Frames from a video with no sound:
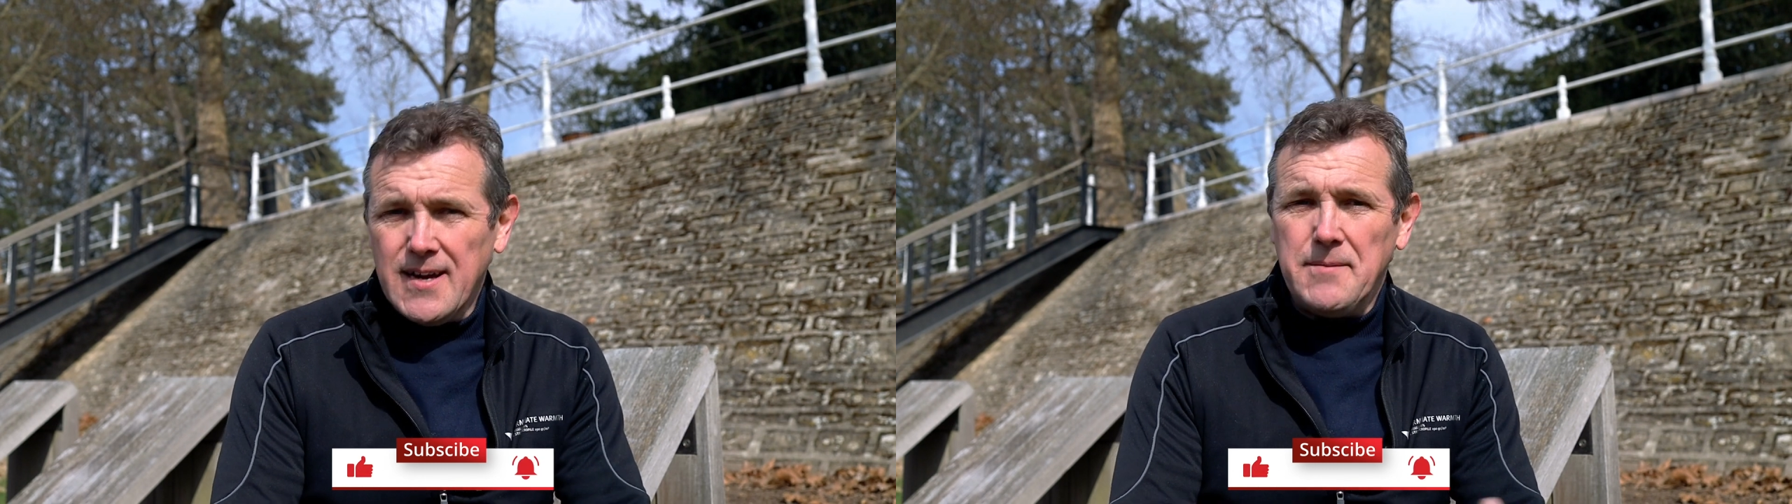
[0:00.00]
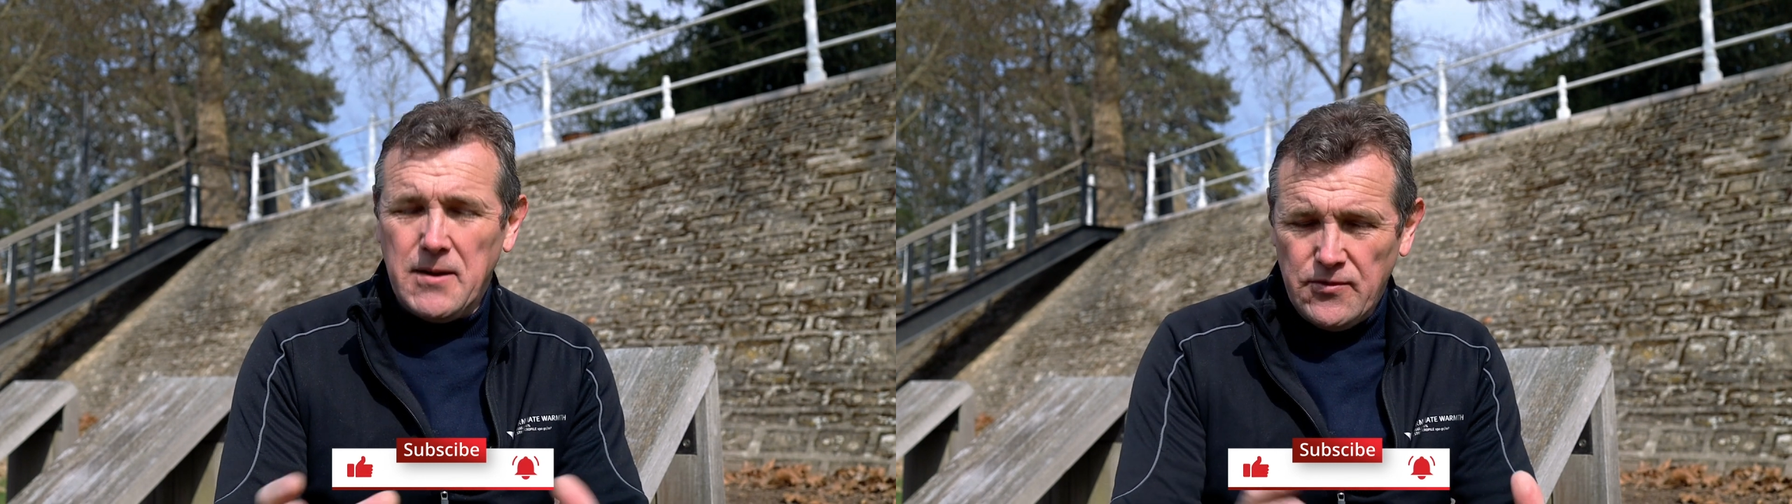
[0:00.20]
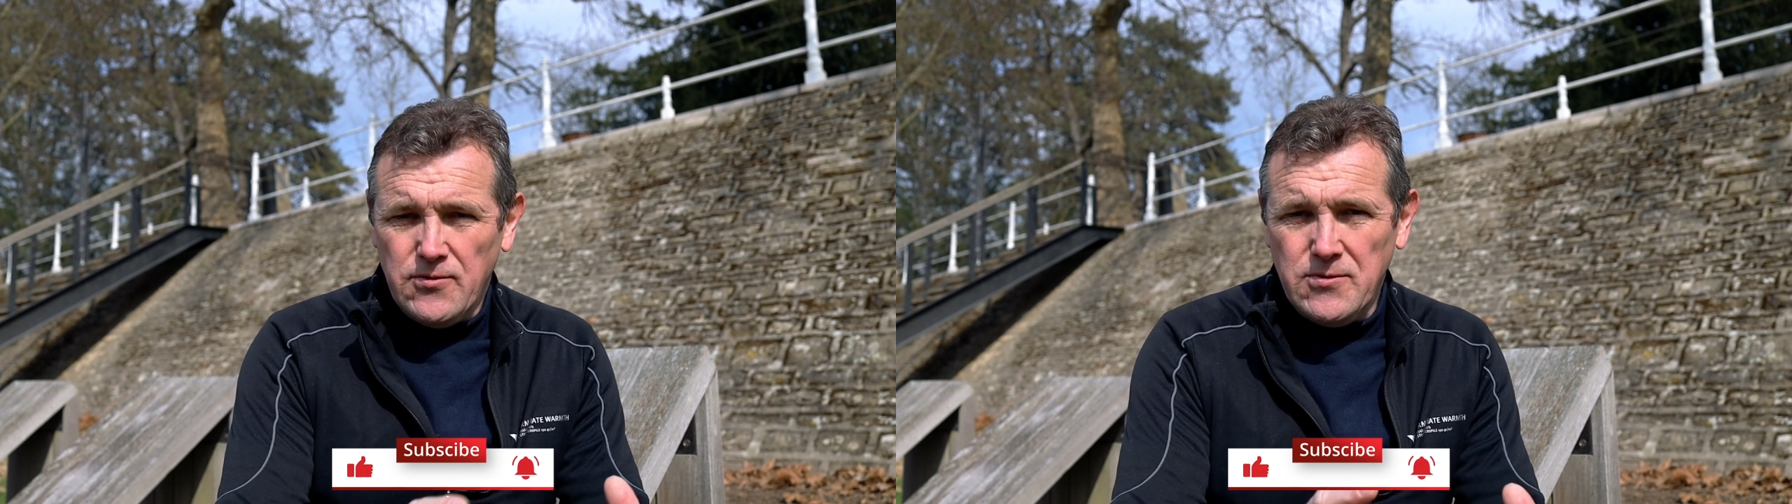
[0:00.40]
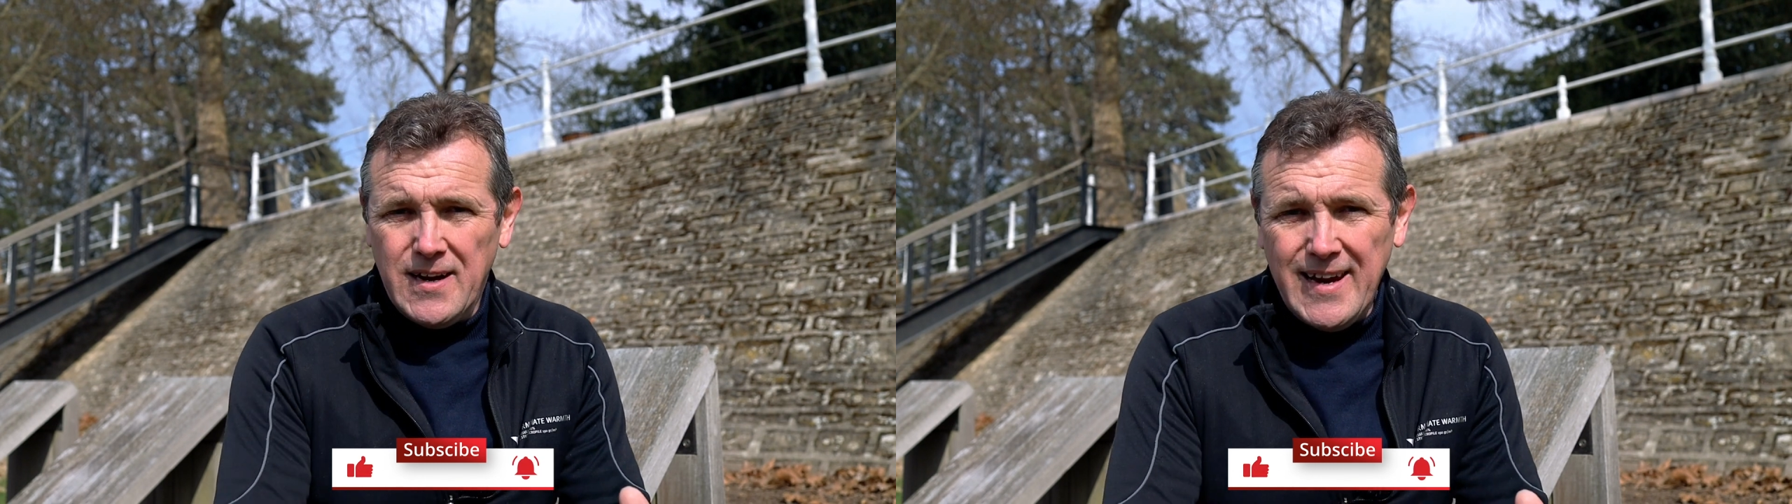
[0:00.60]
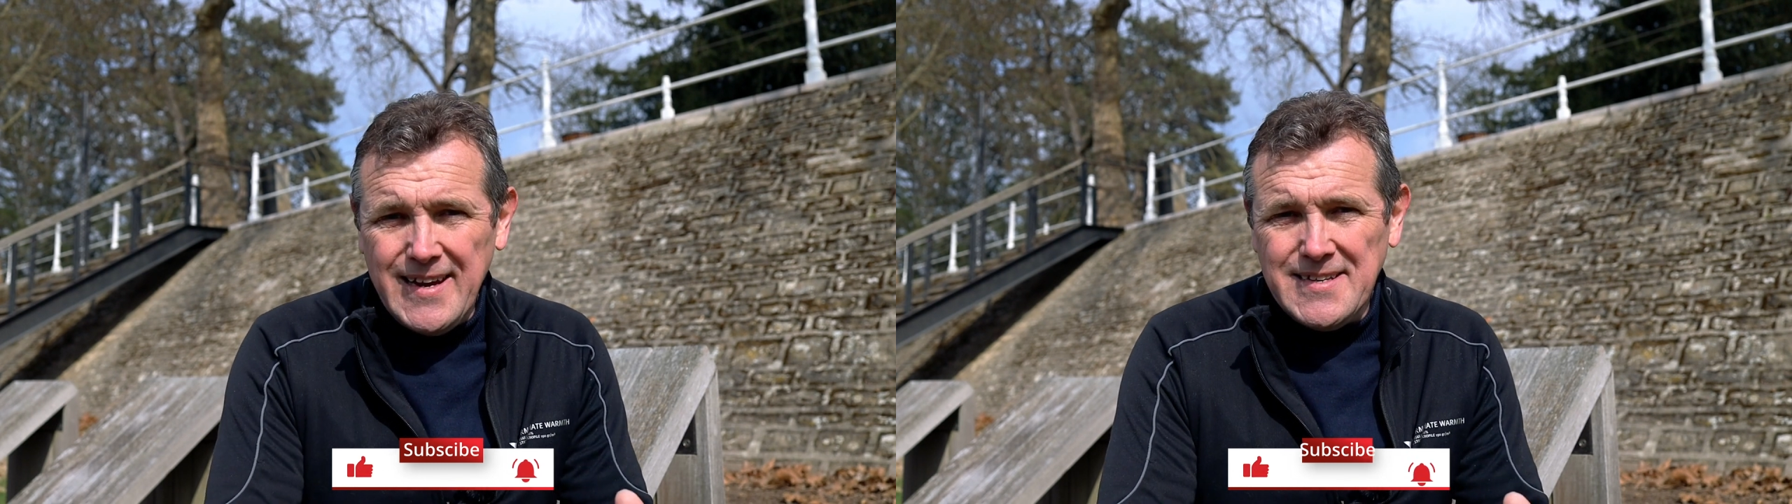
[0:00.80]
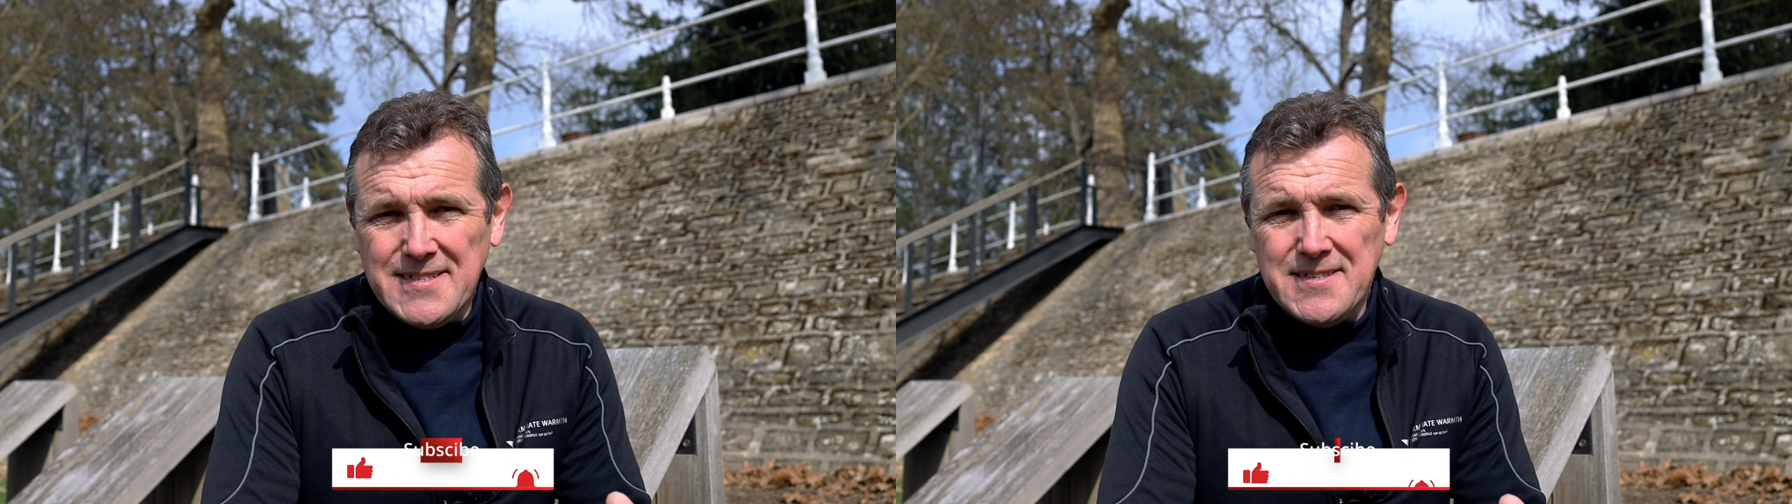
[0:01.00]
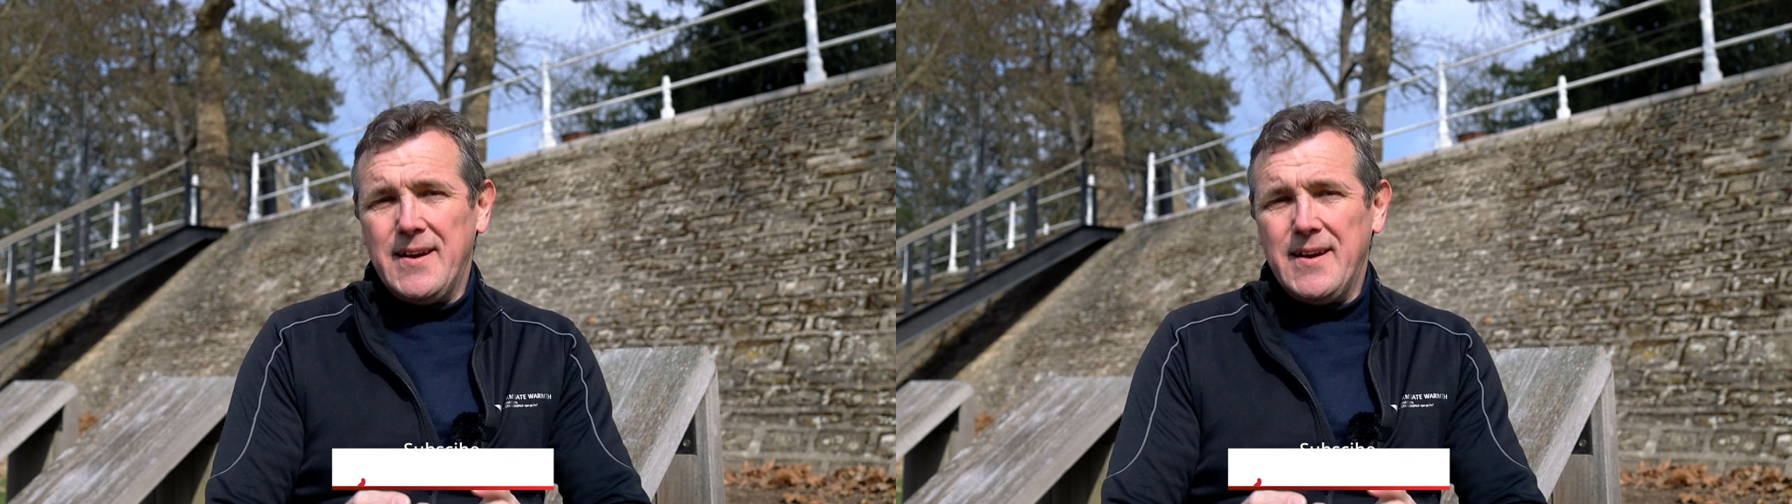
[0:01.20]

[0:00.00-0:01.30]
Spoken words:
coming through the lens.